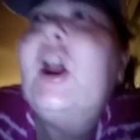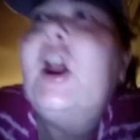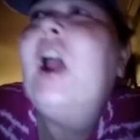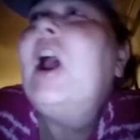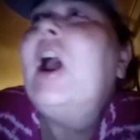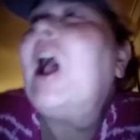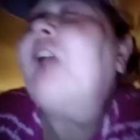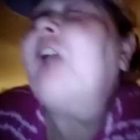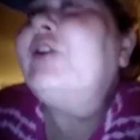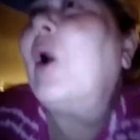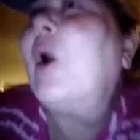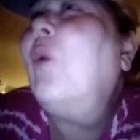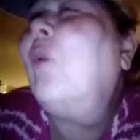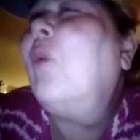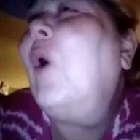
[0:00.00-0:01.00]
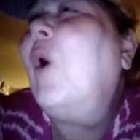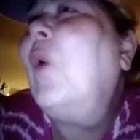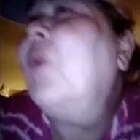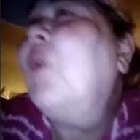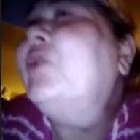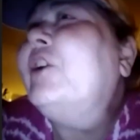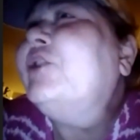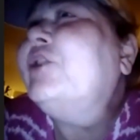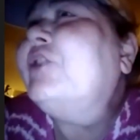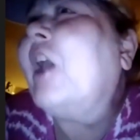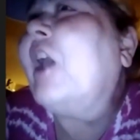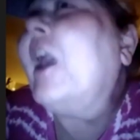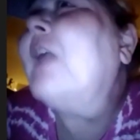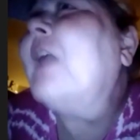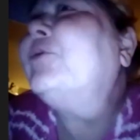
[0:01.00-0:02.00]
I don't want this to
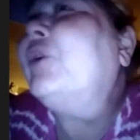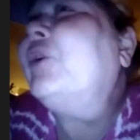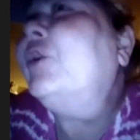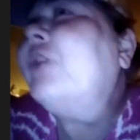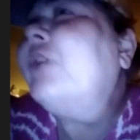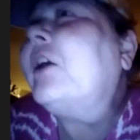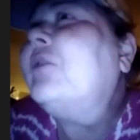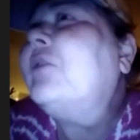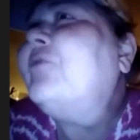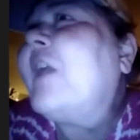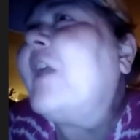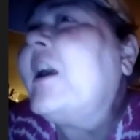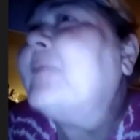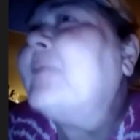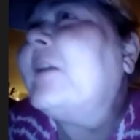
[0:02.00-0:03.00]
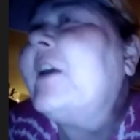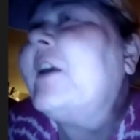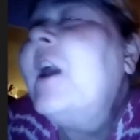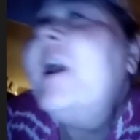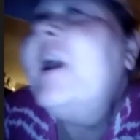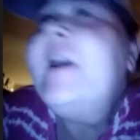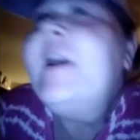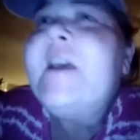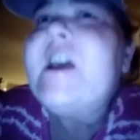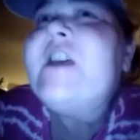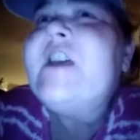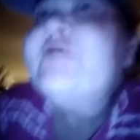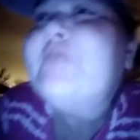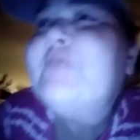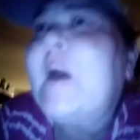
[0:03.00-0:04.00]
happen to another family.
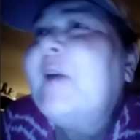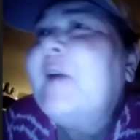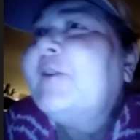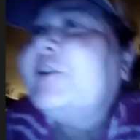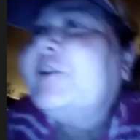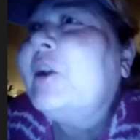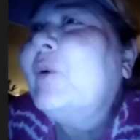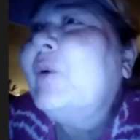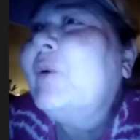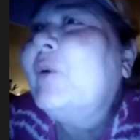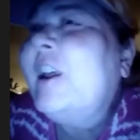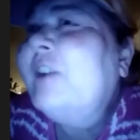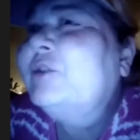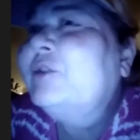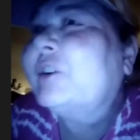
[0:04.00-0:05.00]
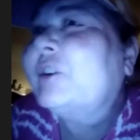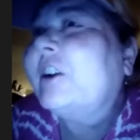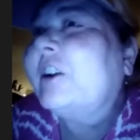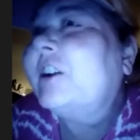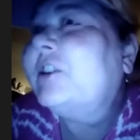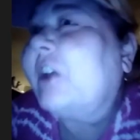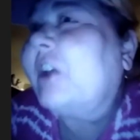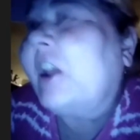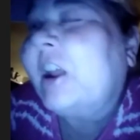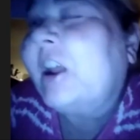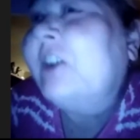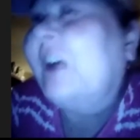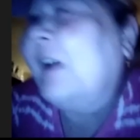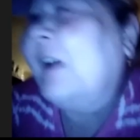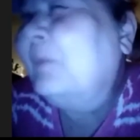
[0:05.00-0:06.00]
Everybody's so ignorant, and
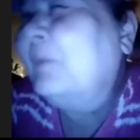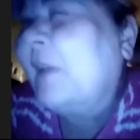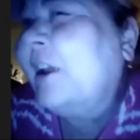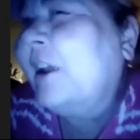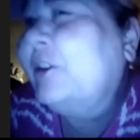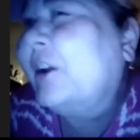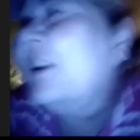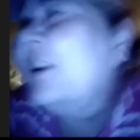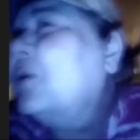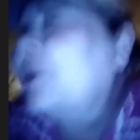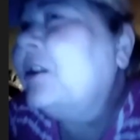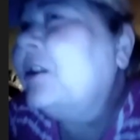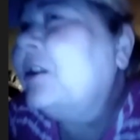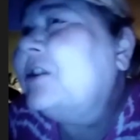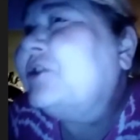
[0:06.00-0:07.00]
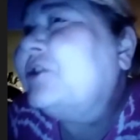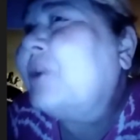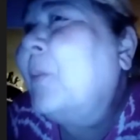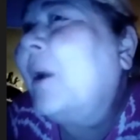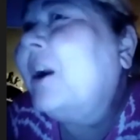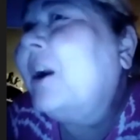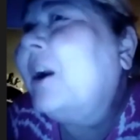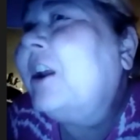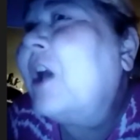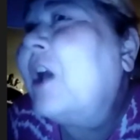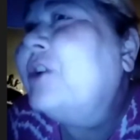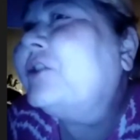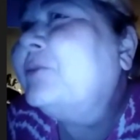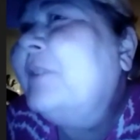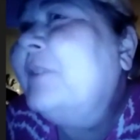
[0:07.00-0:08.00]
I'm ignorant. When somebody goes
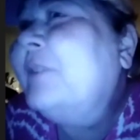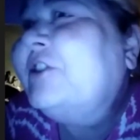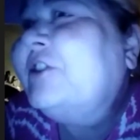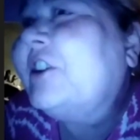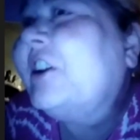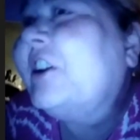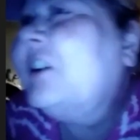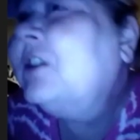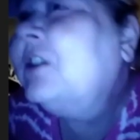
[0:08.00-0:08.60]
missing,